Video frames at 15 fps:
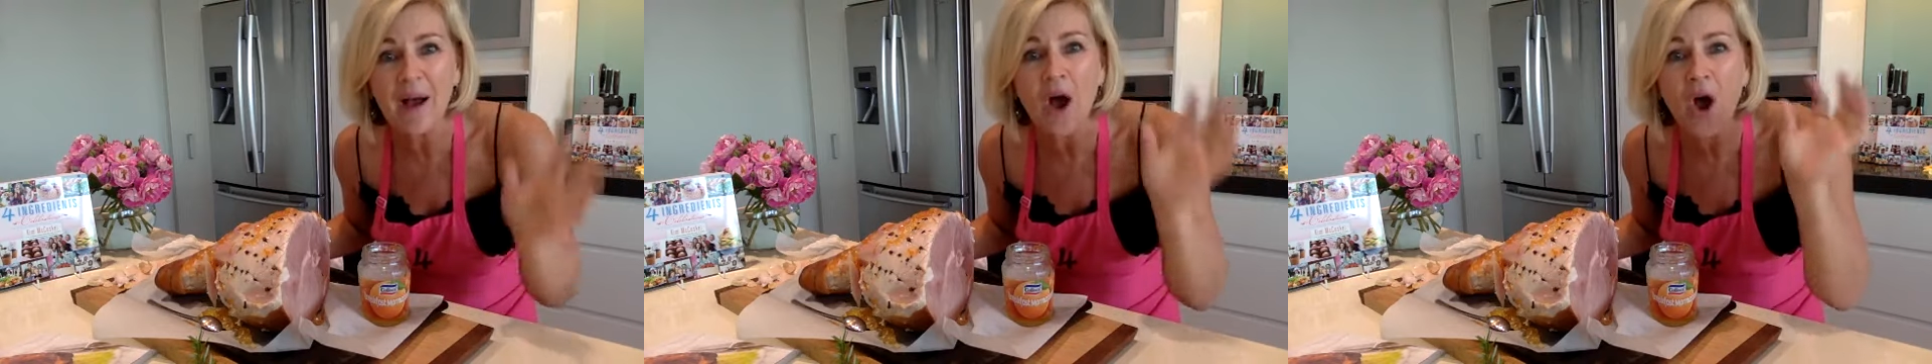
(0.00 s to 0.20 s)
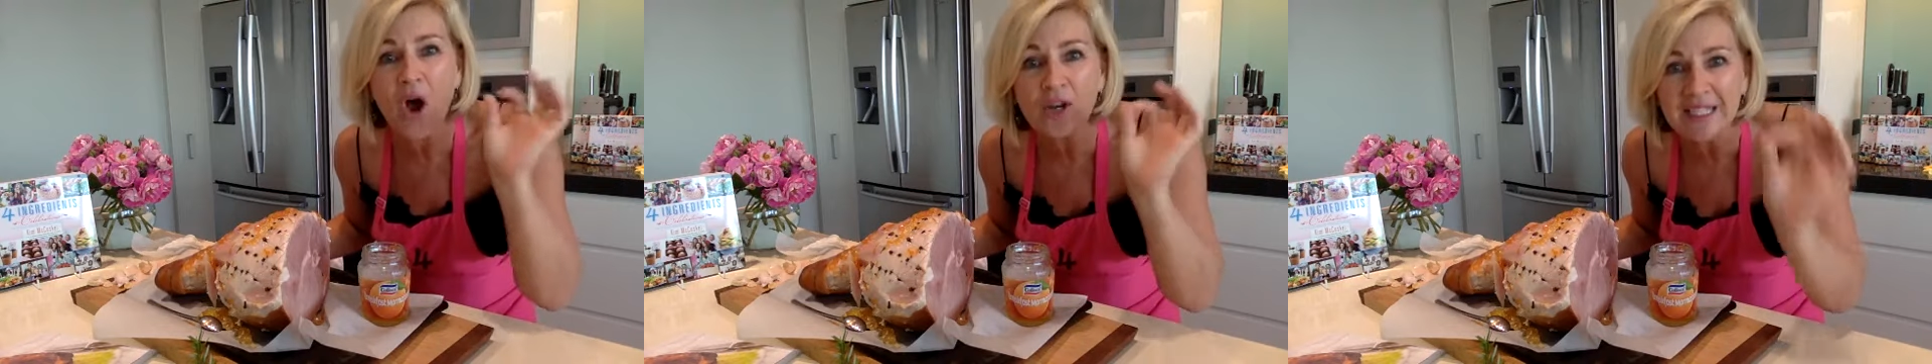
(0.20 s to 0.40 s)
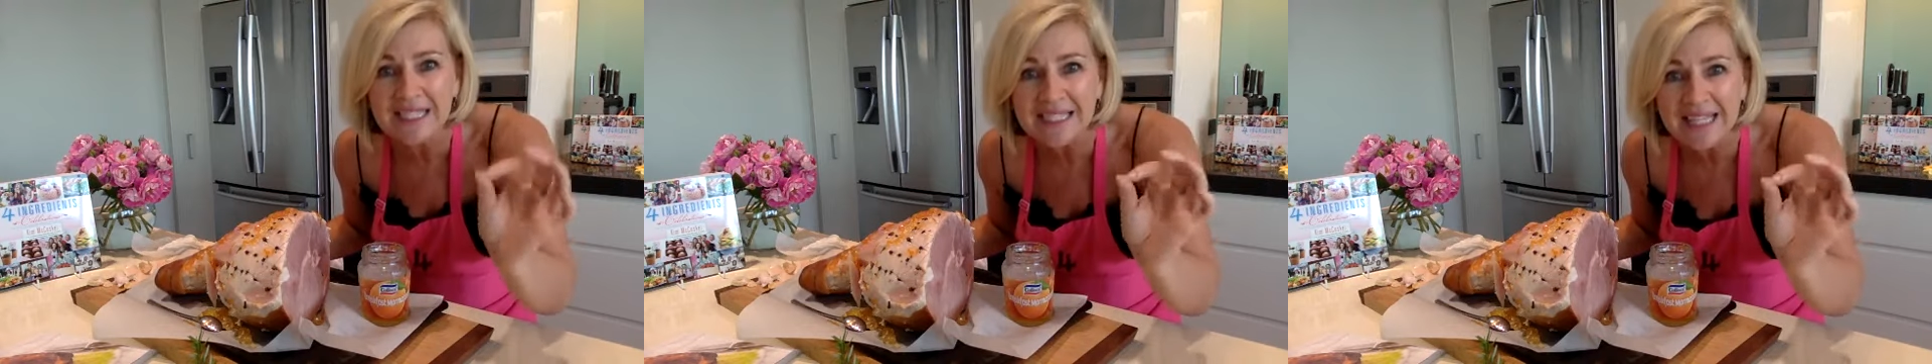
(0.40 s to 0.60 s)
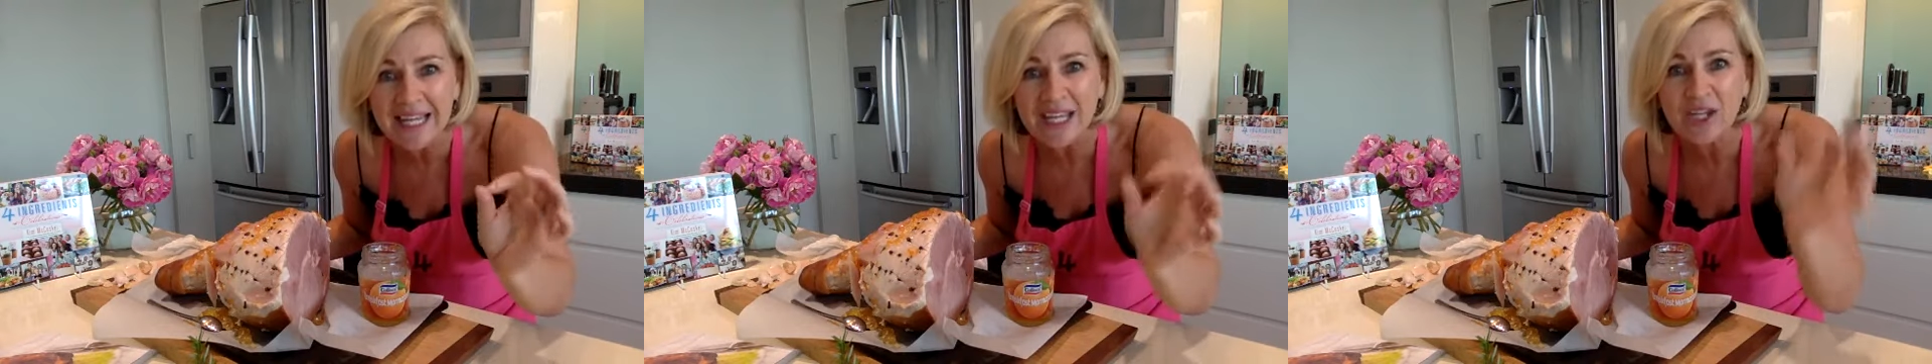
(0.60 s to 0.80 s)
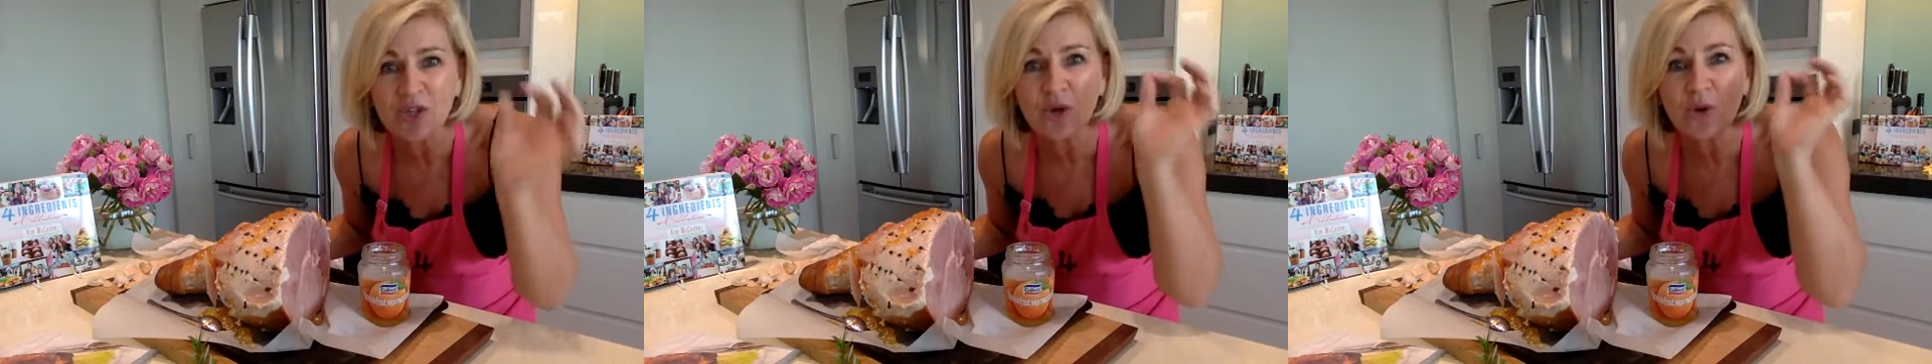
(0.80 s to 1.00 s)

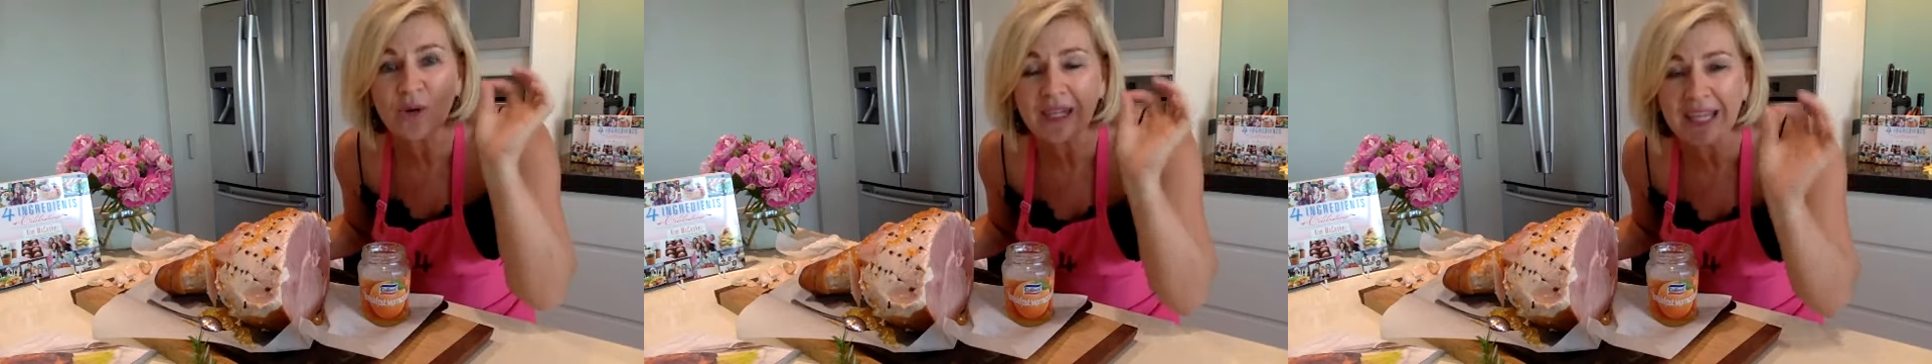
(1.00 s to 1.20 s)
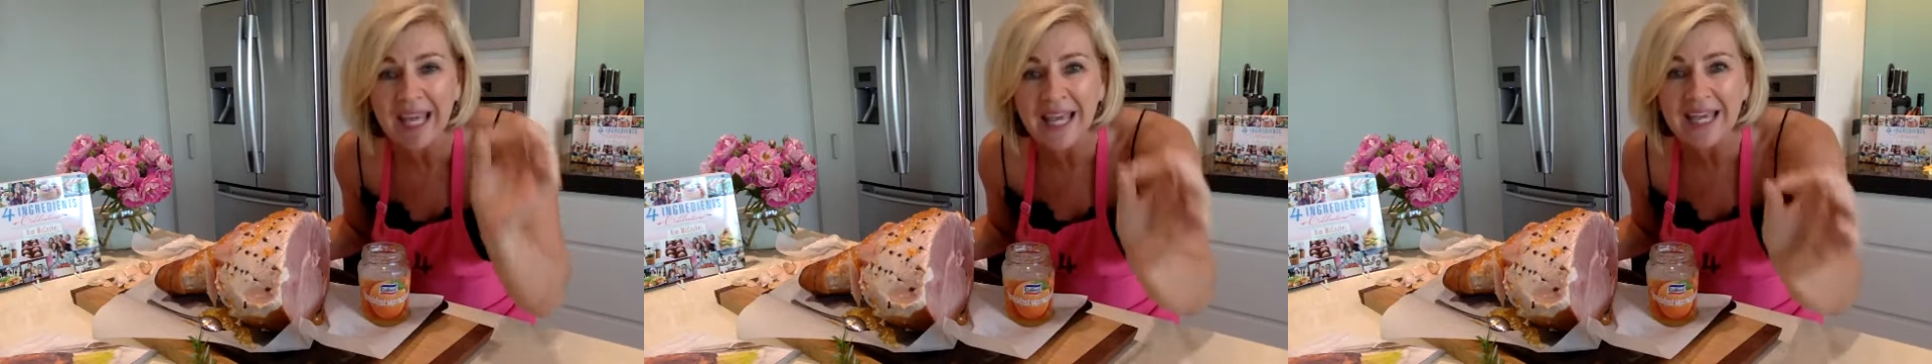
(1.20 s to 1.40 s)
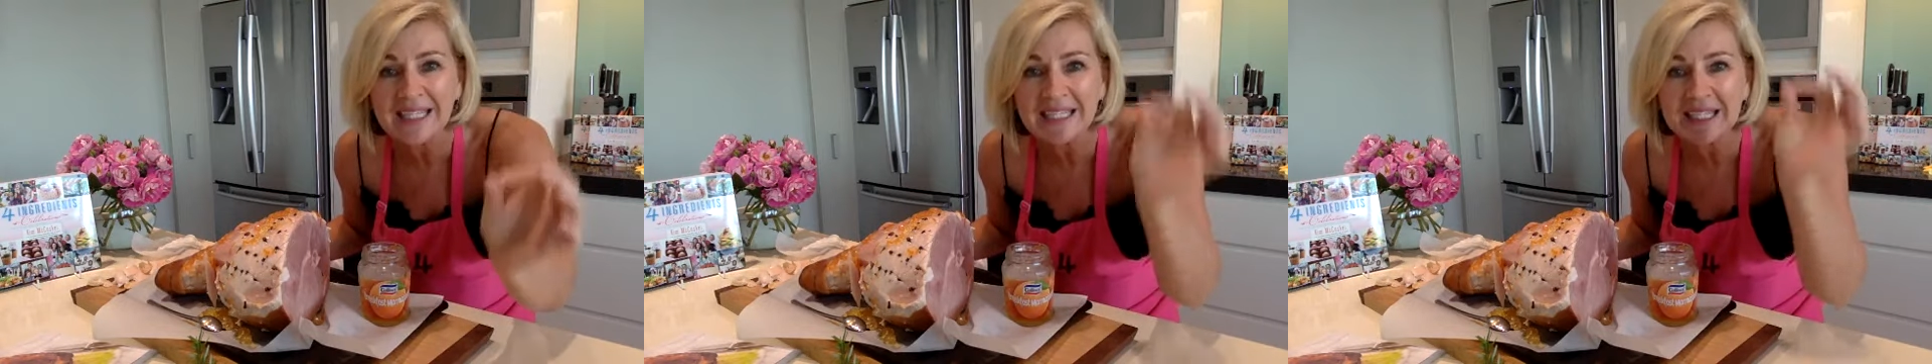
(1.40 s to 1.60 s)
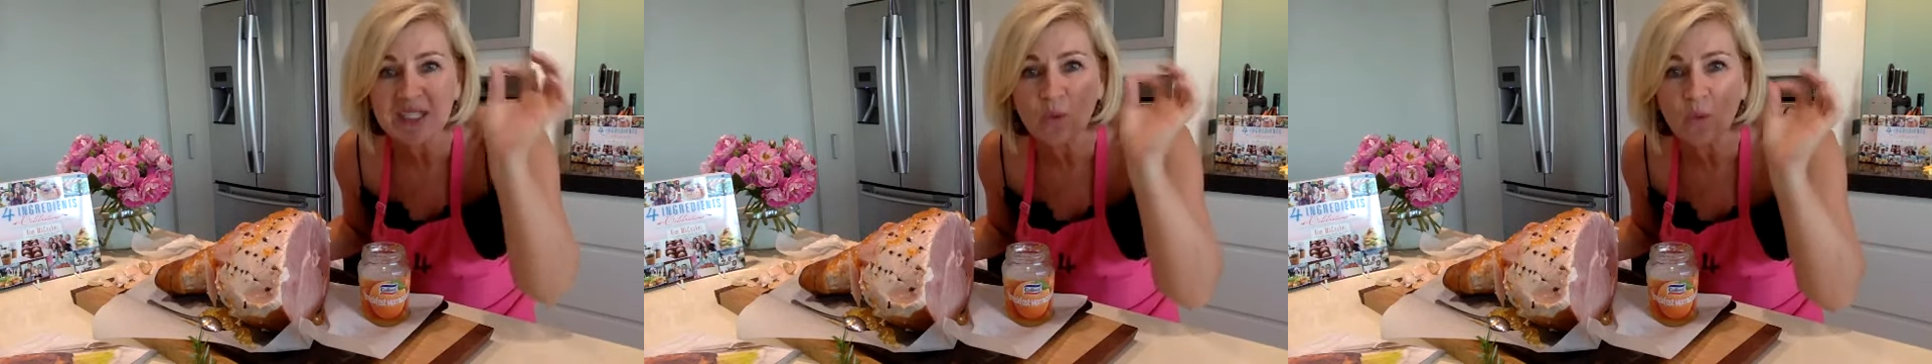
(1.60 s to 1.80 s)
Honestly, your guests